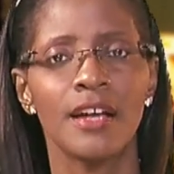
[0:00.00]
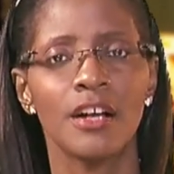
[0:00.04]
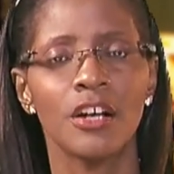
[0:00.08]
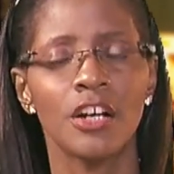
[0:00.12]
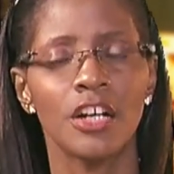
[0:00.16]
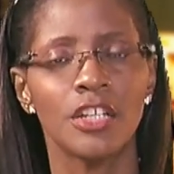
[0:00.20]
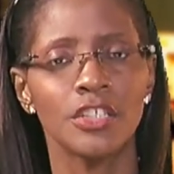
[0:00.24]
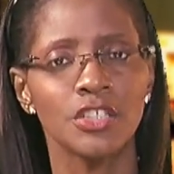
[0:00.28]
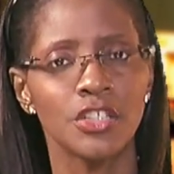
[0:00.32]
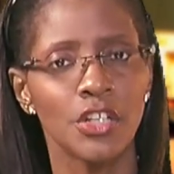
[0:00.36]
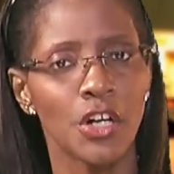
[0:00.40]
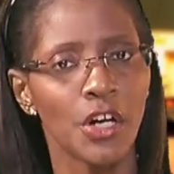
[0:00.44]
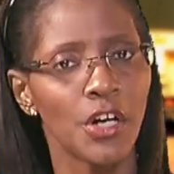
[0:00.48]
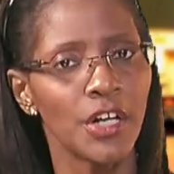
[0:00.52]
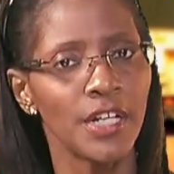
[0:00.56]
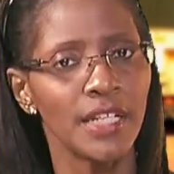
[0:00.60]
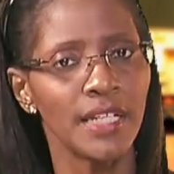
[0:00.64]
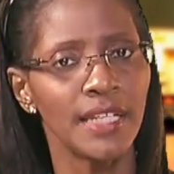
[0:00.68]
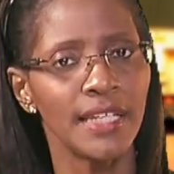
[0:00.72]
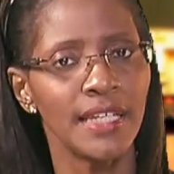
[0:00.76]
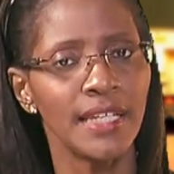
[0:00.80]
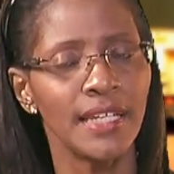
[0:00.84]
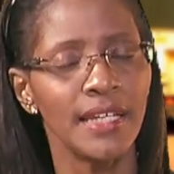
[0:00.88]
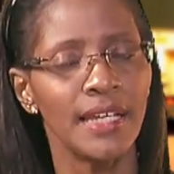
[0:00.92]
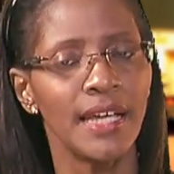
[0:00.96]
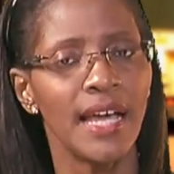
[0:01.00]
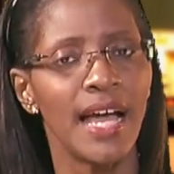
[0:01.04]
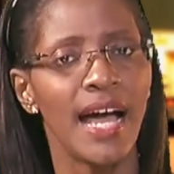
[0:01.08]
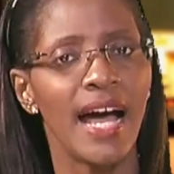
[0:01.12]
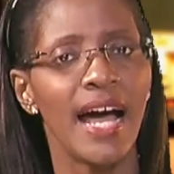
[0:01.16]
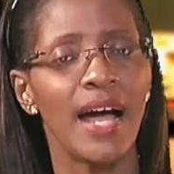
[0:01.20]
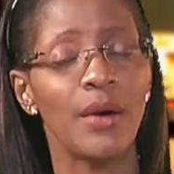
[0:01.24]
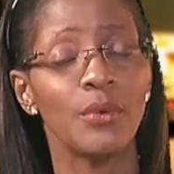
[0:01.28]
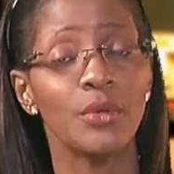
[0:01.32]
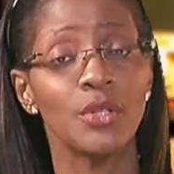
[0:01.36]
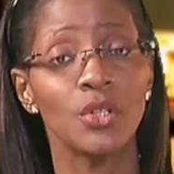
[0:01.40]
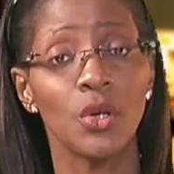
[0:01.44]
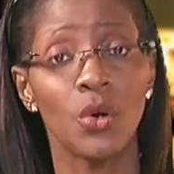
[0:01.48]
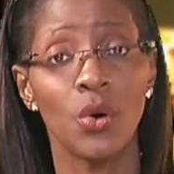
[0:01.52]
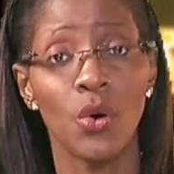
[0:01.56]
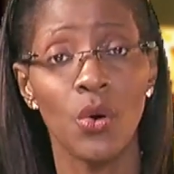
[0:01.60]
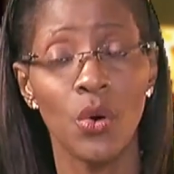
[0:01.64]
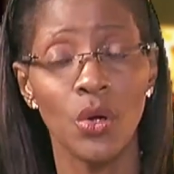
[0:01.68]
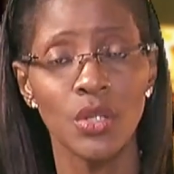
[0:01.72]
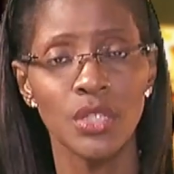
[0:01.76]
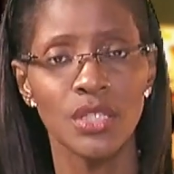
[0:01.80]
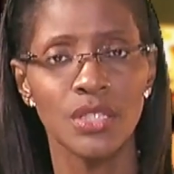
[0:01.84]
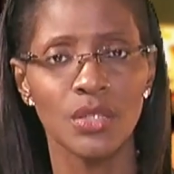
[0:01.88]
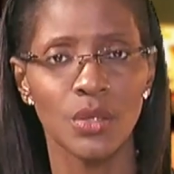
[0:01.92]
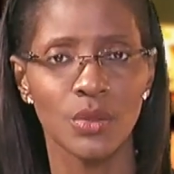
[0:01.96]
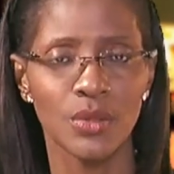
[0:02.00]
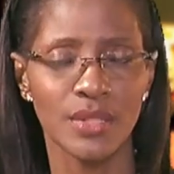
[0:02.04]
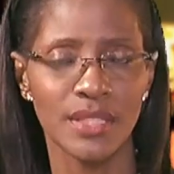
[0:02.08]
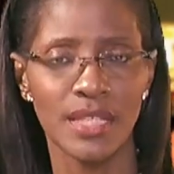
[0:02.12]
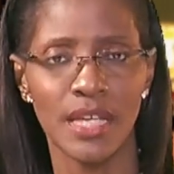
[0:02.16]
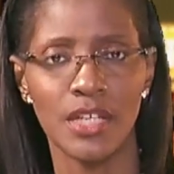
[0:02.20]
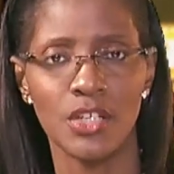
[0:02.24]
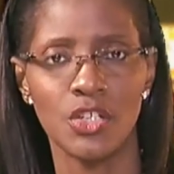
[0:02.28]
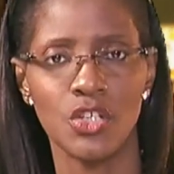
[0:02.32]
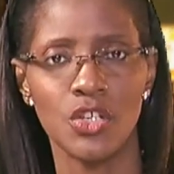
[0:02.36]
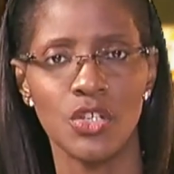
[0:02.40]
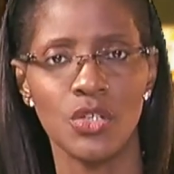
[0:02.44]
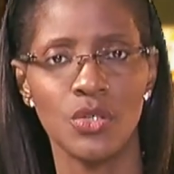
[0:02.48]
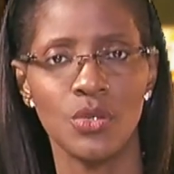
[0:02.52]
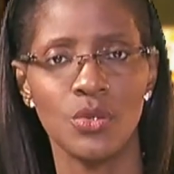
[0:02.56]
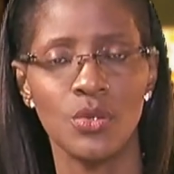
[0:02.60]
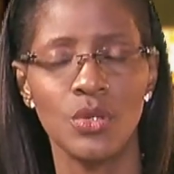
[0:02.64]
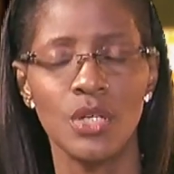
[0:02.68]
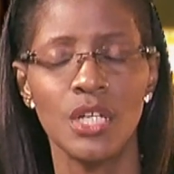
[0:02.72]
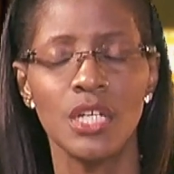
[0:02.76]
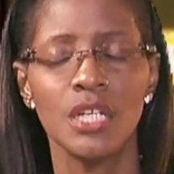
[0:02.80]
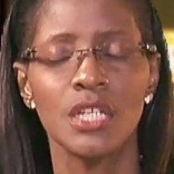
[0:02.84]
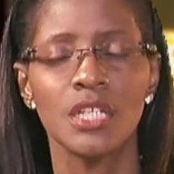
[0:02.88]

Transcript: Concurrently, I would also say to you